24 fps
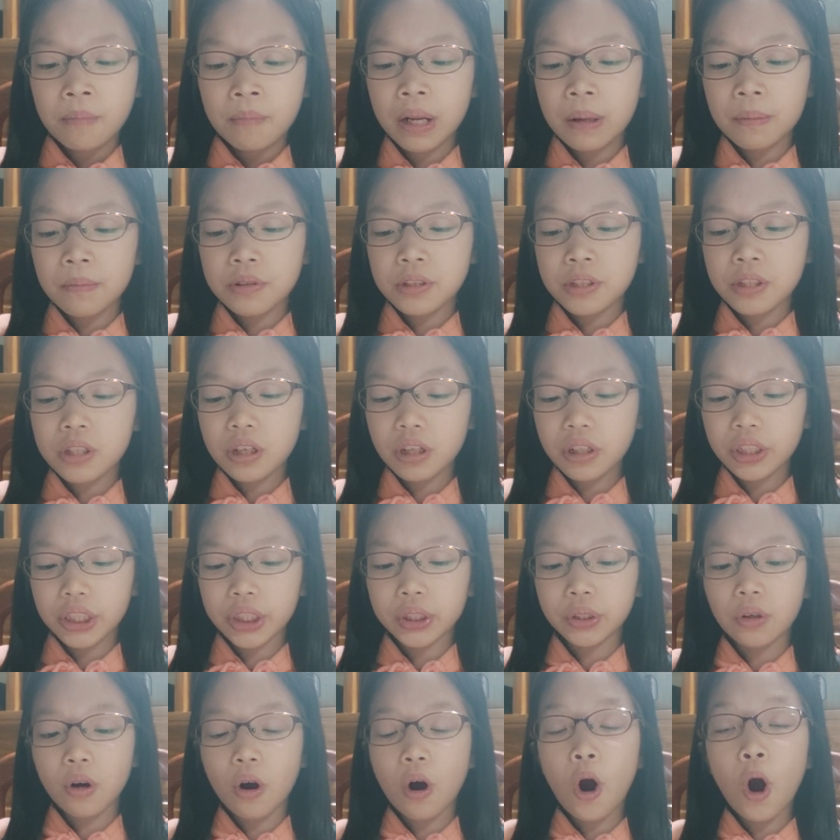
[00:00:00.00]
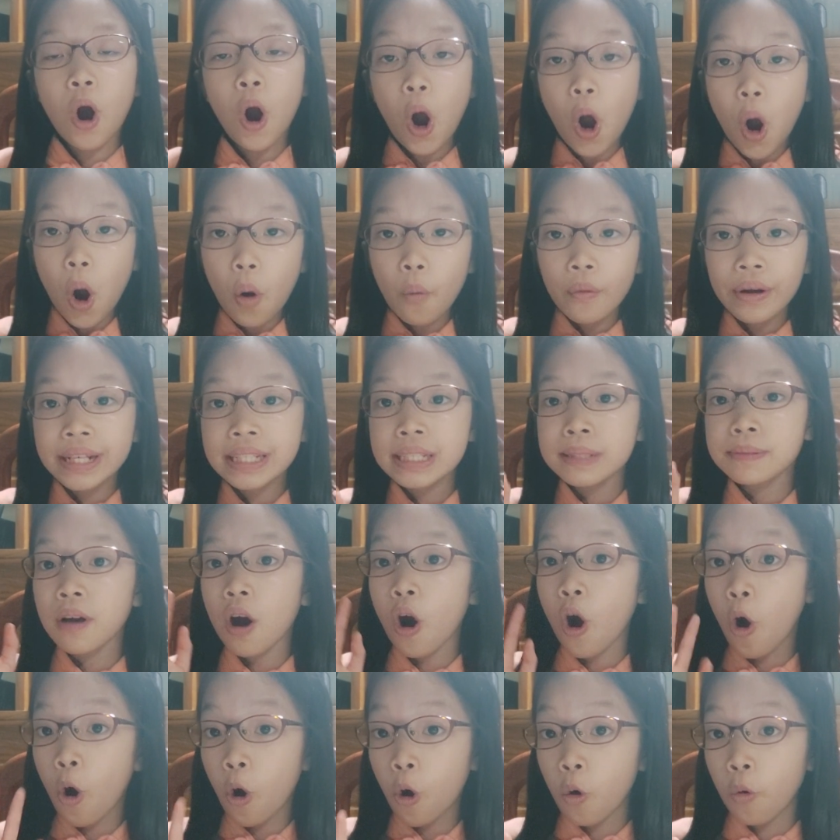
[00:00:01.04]
but I'm sure you'll
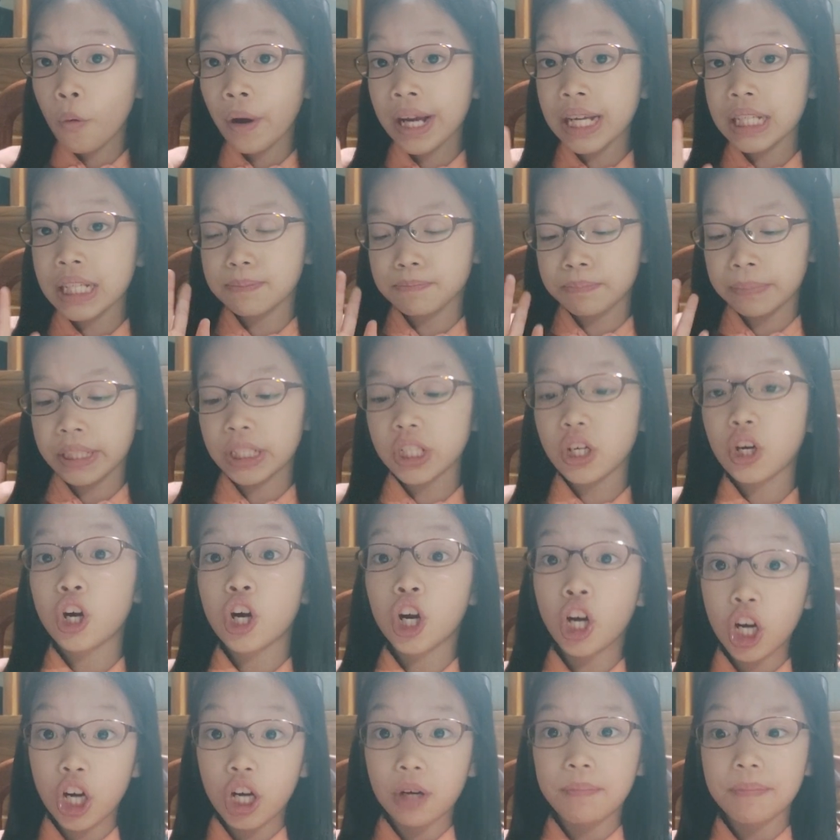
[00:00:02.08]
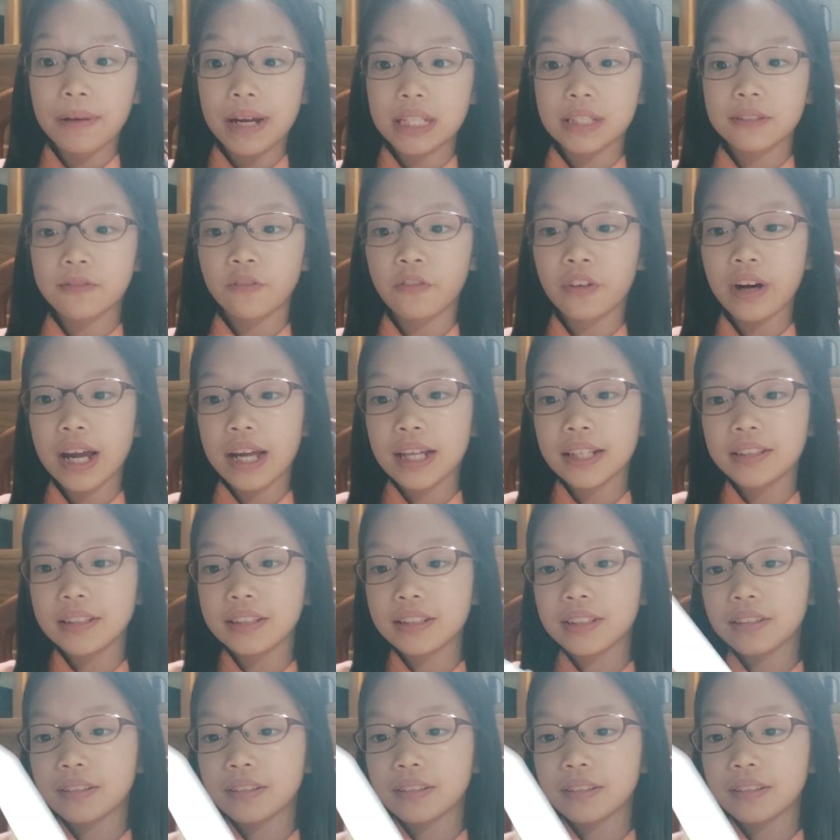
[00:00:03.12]
always be her best friend.